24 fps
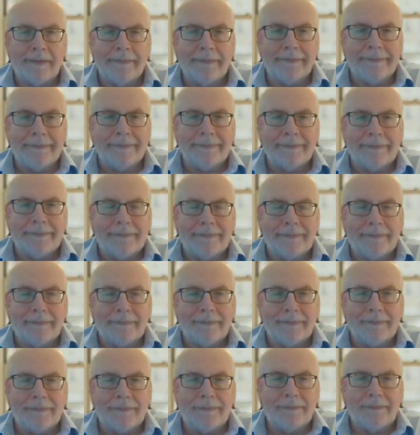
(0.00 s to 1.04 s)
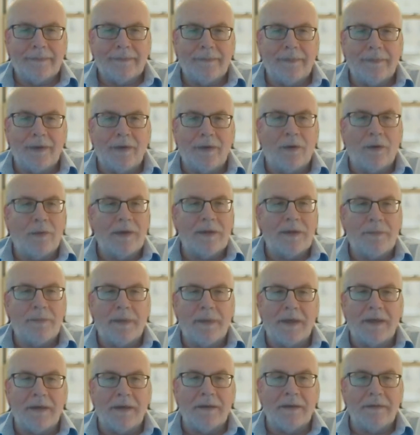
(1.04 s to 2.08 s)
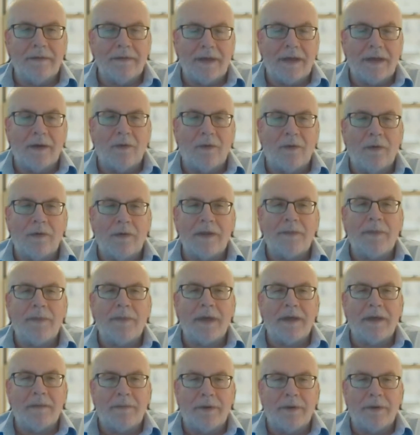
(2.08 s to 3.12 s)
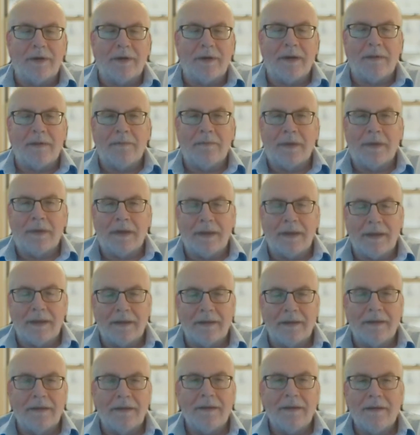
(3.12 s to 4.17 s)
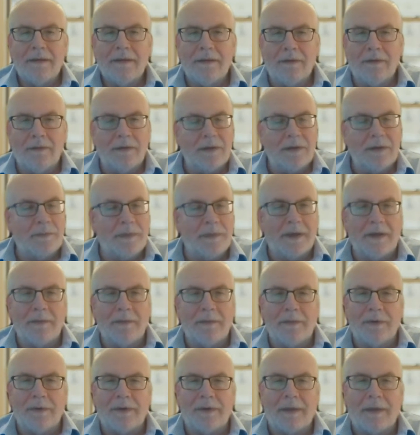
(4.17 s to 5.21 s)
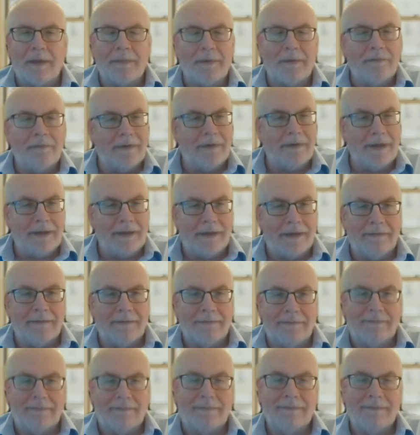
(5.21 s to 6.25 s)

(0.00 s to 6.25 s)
but always always pick a book up, Mike. Always pick a book up and read it.